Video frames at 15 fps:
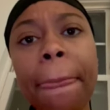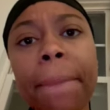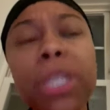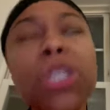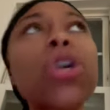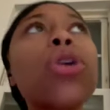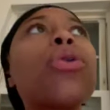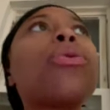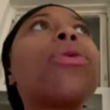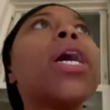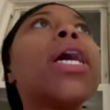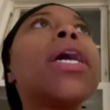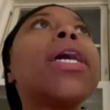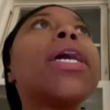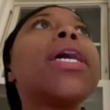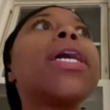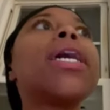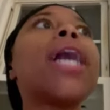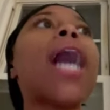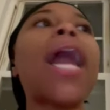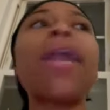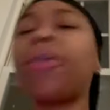So
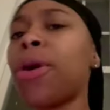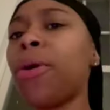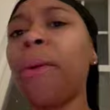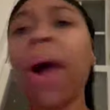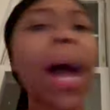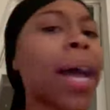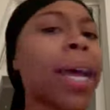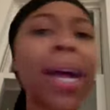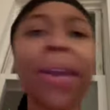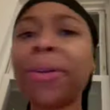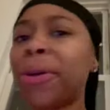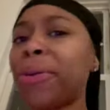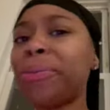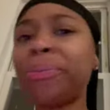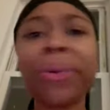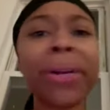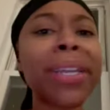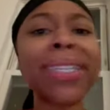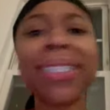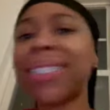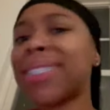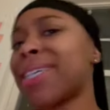I don't know why. I don't know where
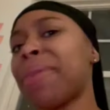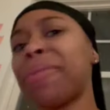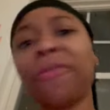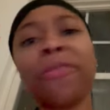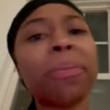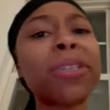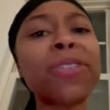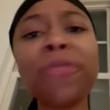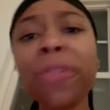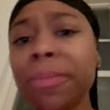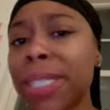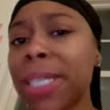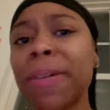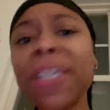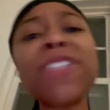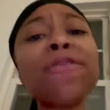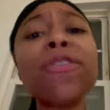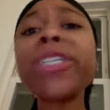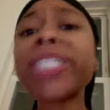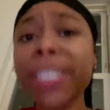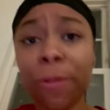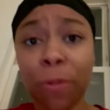this is coming from. It's
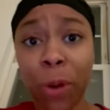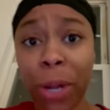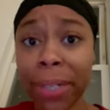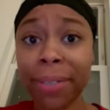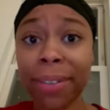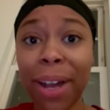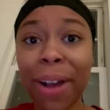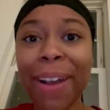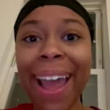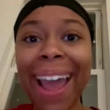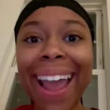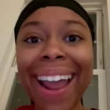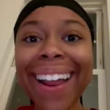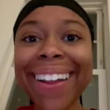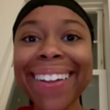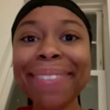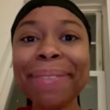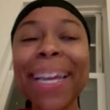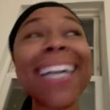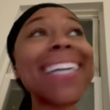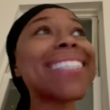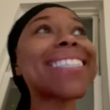for someone, okay?
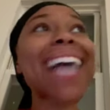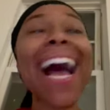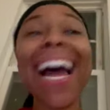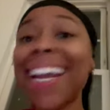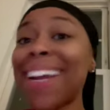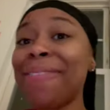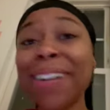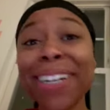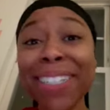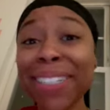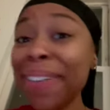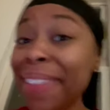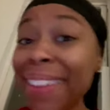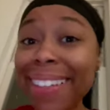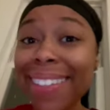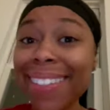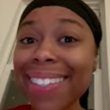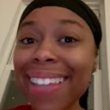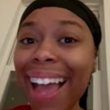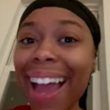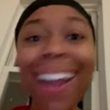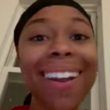Because I didn't want to do this.
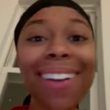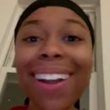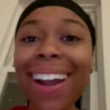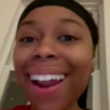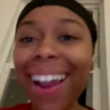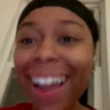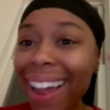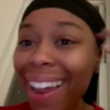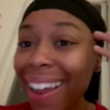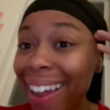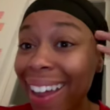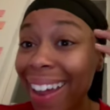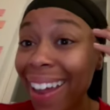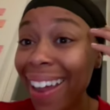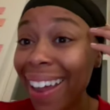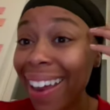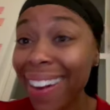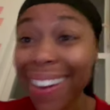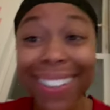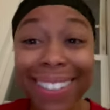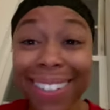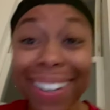I didn't.
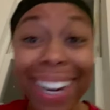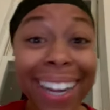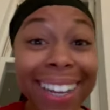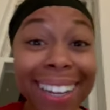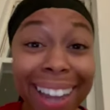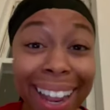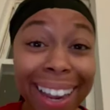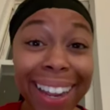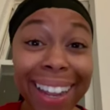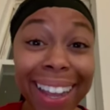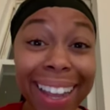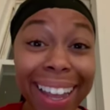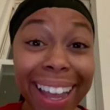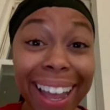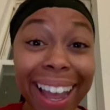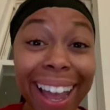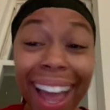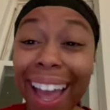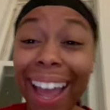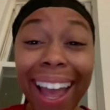You see what I look like?